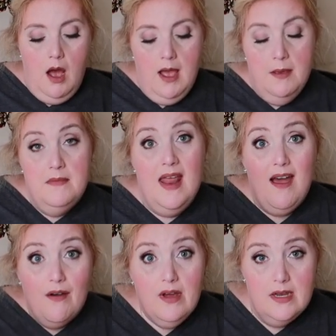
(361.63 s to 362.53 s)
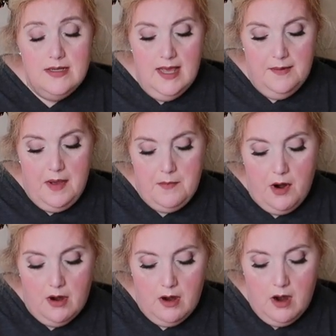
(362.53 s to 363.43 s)
I am now gonna take my
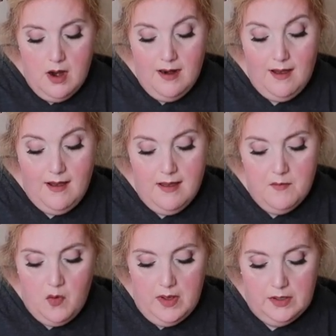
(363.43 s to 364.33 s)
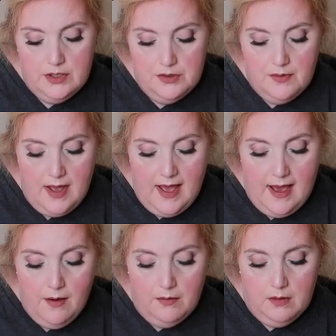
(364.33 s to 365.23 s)
marker and I'm going to
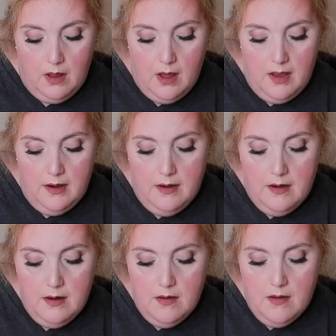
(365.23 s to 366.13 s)
outline